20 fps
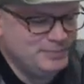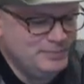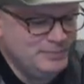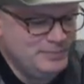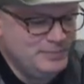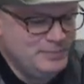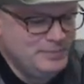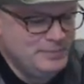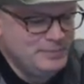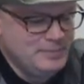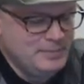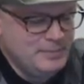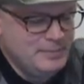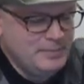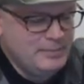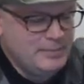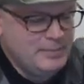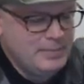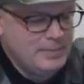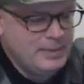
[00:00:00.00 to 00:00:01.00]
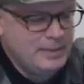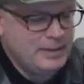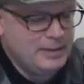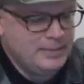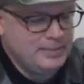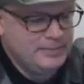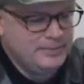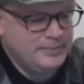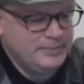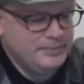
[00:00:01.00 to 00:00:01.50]

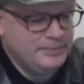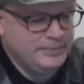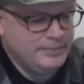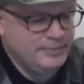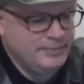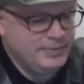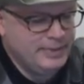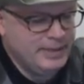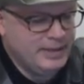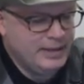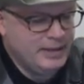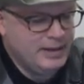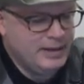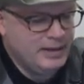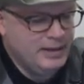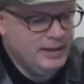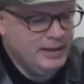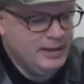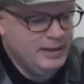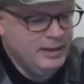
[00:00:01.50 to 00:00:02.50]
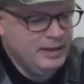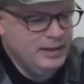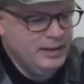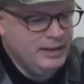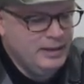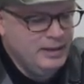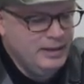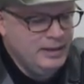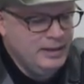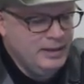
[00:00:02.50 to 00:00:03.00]

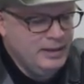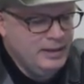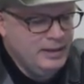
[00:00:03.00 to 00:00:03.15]
(not speaking)